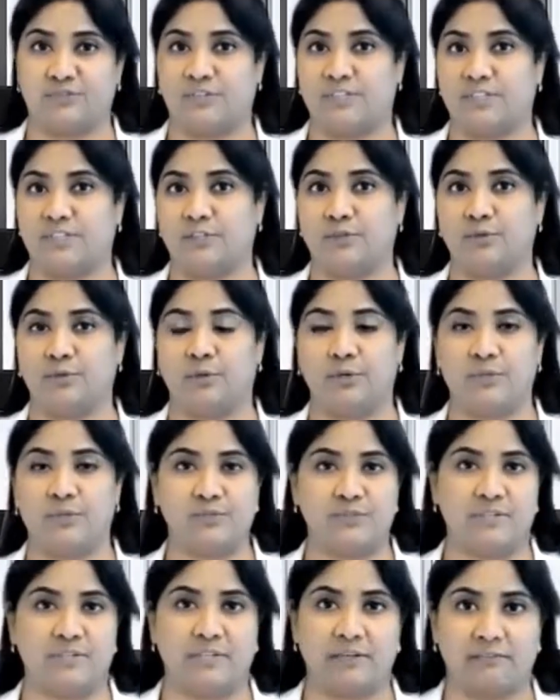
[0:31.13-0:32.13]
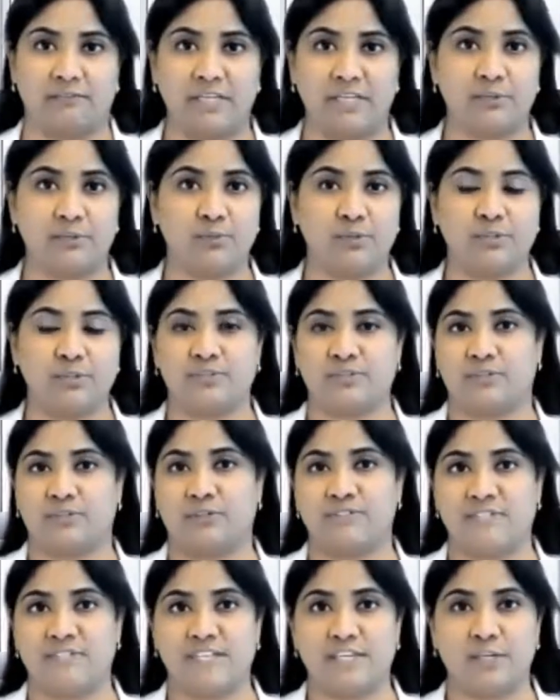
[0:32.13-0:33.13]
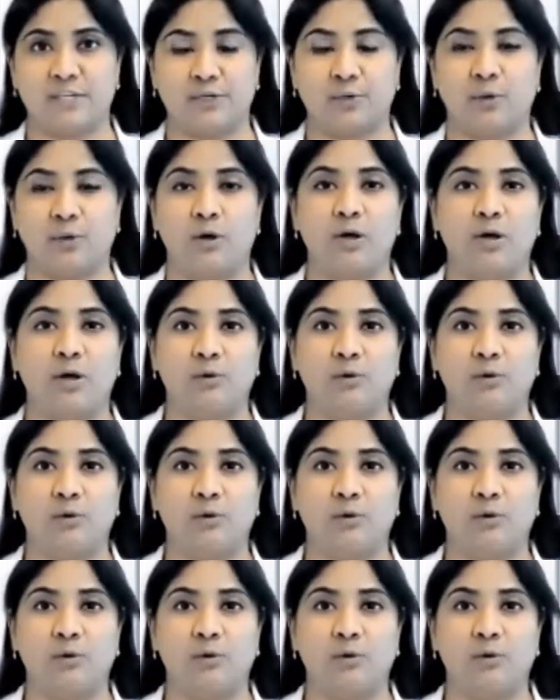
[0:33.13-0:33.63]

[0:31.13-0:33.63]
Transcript: whether you are using a QuickBooks or Zero,